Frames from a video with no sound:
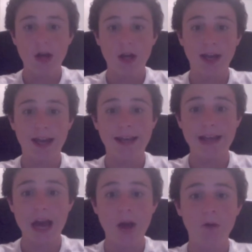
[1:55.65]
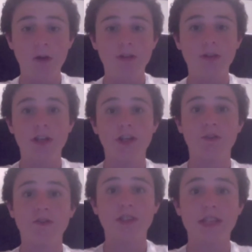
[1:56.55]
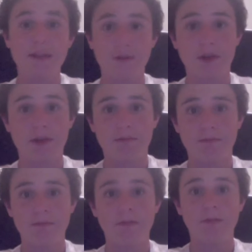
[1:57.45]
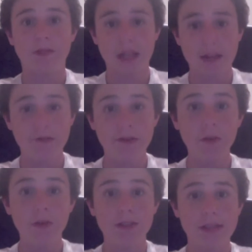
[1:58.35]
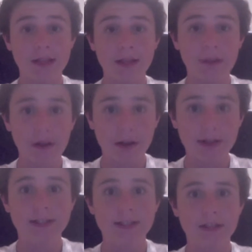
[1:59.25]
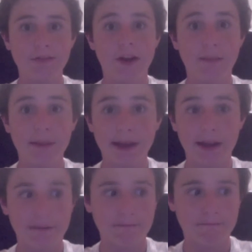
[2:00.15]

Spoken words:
Okay, now on to the issue of slavery. Slavery was in the Americas since the very beginning.